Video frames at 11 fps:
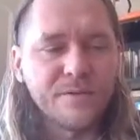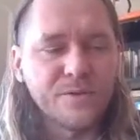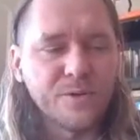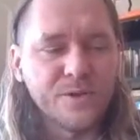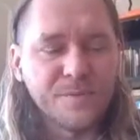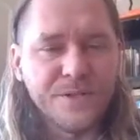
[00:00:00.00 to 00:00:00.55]

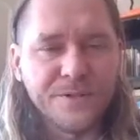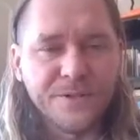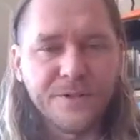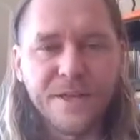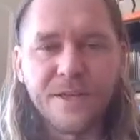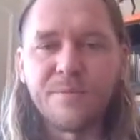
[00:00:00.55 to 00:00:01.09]
source
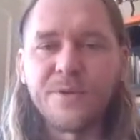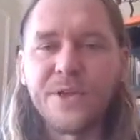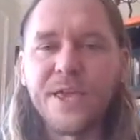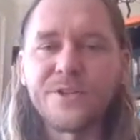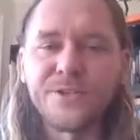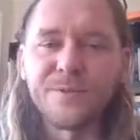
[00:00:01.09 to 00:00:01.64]
material and
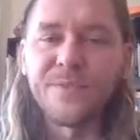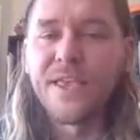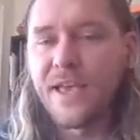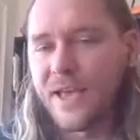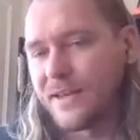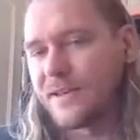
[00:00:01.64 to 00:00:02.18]
communication.
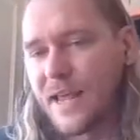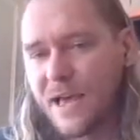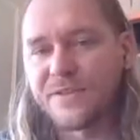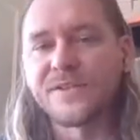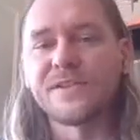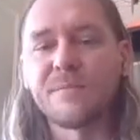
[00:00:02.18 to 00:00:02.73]
And now
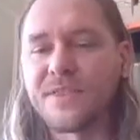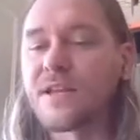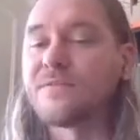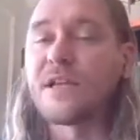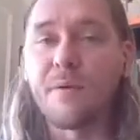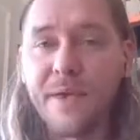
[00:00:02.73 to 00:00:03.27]
this is something that
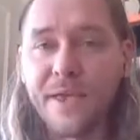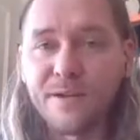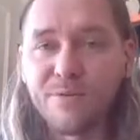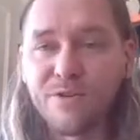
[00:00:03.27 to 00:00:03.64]
every time we make an